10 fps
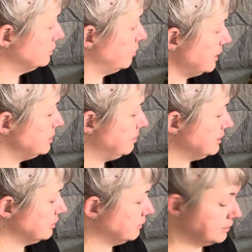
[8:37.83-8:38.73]
quite a
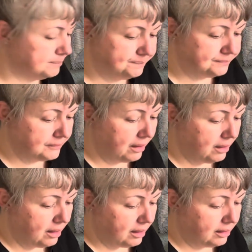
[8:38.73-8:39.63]
bit of them.
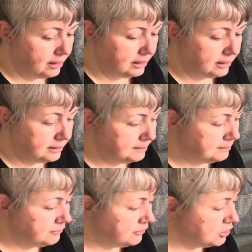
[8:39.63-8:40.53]

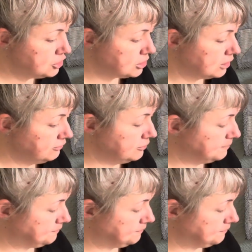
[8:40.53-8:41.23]
First off,